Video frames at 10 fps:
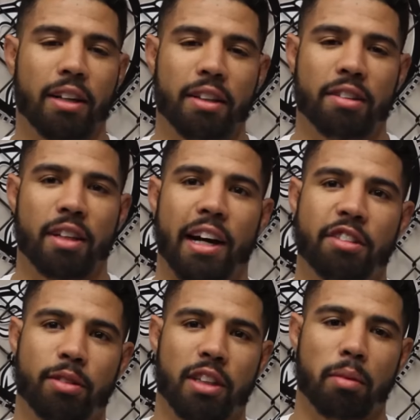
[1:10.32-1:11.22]
lot of these
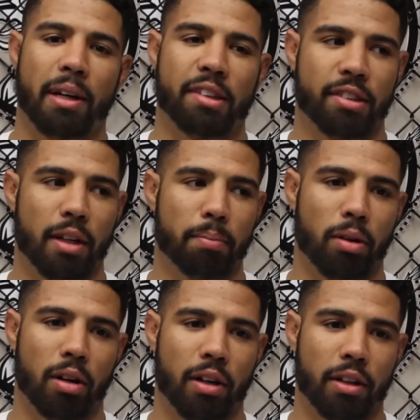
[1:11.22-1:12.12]
guys, what they mess up
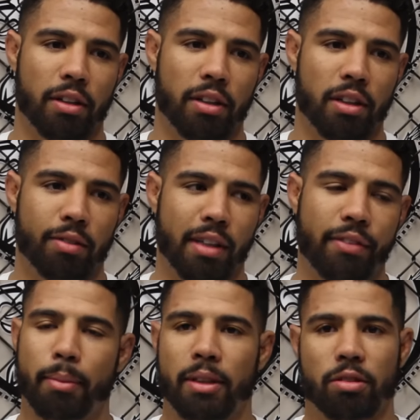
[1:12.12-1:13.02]
on, you know,
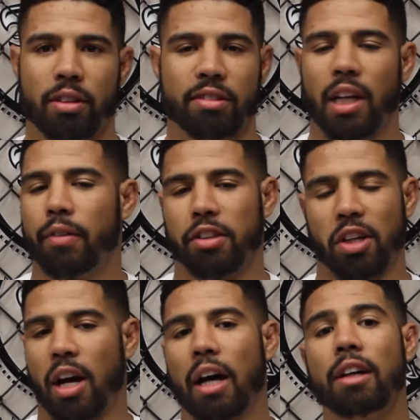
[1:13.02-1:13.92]
David Mitchell doesn't have a
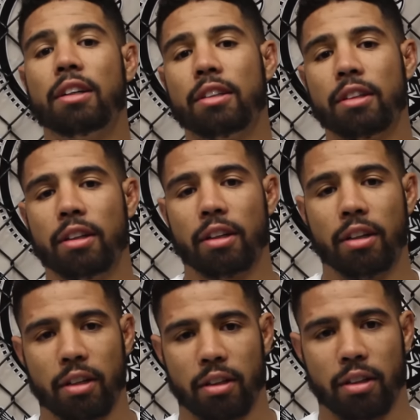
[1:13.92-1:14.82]
shot.
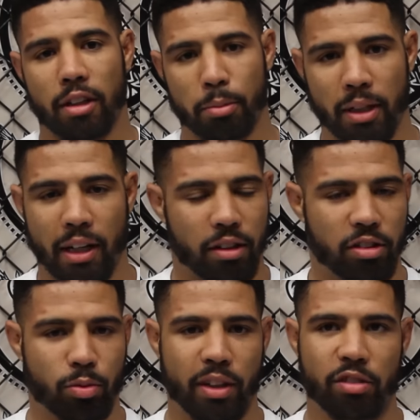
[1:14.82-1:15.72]
Um, he kind of
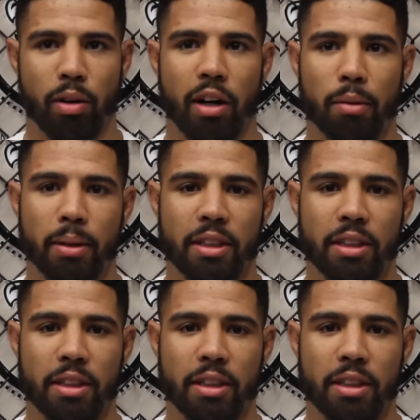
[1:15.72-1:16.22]
swings wild